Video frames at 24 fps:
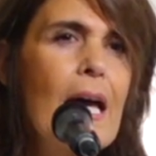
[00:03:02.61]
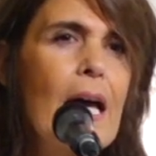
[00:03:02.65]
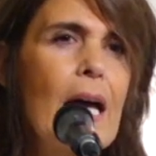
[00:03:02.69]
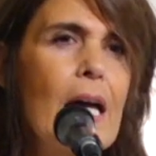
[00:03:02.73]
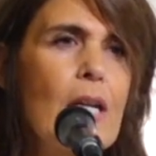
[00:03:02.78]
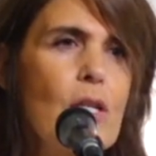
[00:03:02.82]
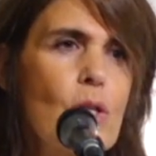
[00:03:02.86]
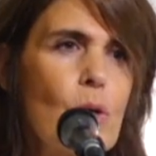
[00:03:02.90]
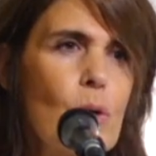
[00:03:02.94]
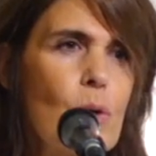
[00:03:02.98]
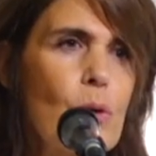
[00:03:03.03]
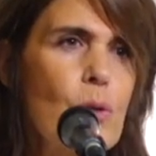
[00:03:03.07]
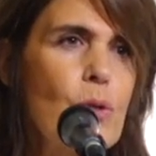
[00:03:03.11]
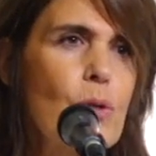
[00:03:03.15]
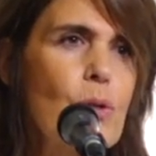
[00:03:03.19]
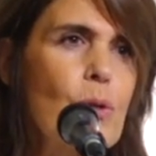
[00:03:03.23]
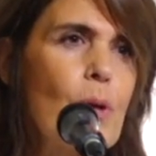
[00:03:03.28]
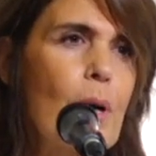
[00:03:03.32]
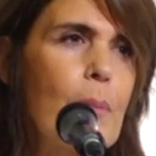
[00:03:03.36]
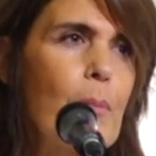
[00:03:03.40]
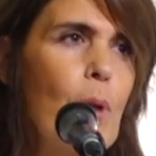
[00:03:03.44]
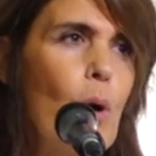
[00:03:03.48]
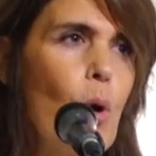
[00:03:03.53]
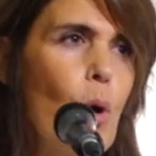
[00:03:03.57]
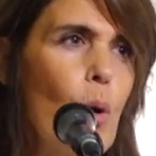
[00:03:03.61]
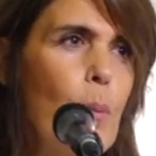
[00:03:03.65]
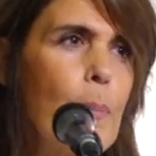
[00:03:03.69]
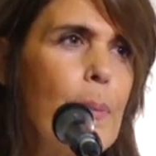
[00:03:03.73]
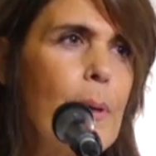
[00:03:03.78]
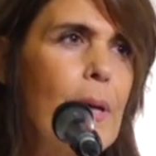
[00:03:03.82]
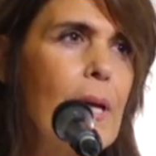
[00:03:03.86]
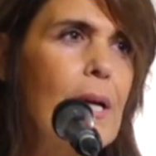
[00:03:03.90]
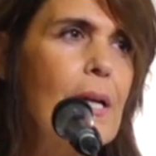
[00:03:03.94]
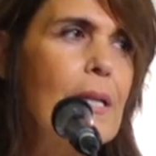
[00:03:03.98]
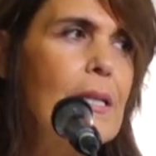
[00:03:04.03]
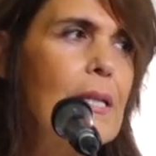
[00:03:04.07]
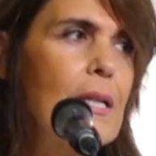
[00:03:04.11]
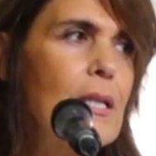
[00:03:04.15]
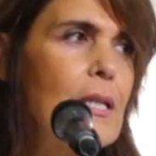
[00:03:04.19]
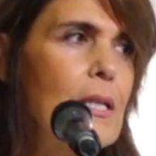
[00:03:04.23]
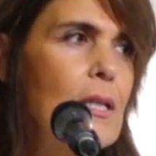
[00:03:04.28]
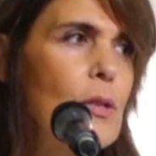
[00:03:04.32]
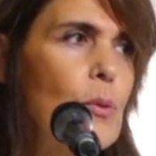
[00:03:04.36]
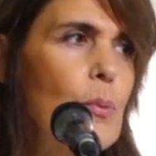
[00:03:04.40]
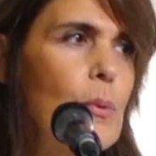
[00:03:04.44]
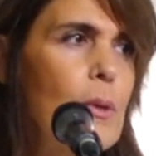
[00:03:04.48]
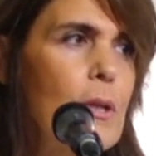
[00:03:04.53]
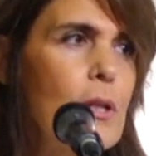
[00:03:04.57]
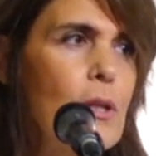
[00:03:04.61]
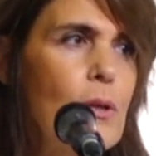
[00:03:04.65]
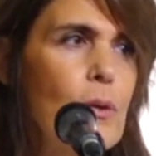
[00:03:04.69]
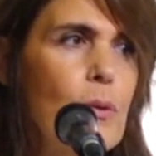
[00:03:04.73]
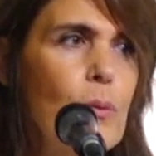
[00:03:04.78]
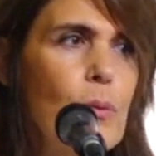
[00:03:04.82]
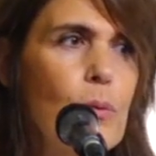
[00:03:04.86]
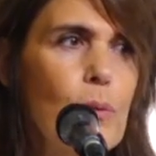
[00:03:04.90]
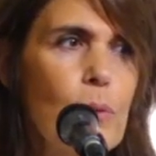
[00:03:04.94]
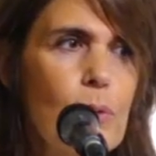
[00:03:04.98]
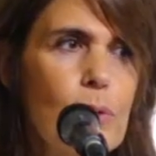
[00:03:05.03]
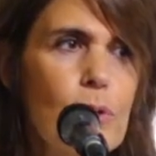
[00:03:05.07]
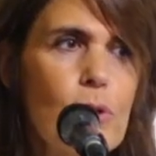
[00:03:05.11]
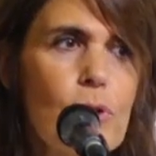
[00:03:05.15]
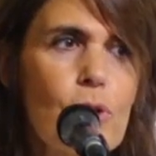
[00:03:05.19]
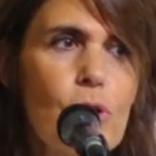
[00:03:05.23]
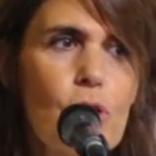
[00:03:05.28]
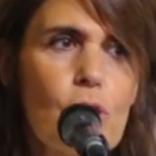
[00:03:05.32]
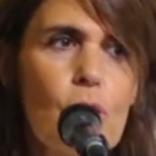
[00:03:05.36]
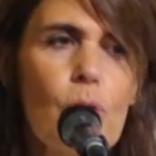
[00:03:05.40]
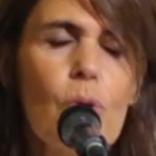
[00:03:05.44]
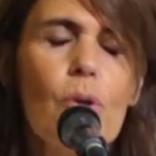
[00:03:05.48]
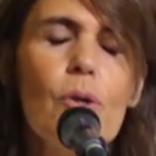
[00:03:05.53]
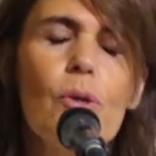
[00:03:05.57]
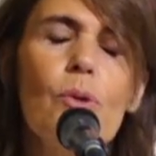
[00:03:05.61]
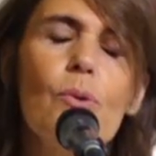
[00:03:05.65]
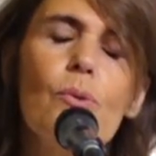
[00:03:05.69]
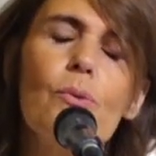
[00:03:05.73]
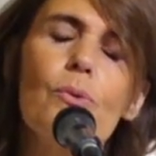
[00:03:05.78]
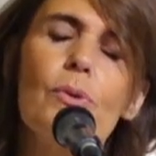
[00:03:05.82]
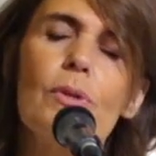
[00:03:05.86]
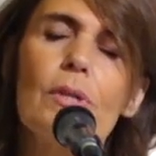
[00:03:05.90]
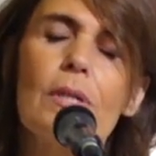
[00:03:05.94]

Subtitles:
And also I'm hoping that it will show you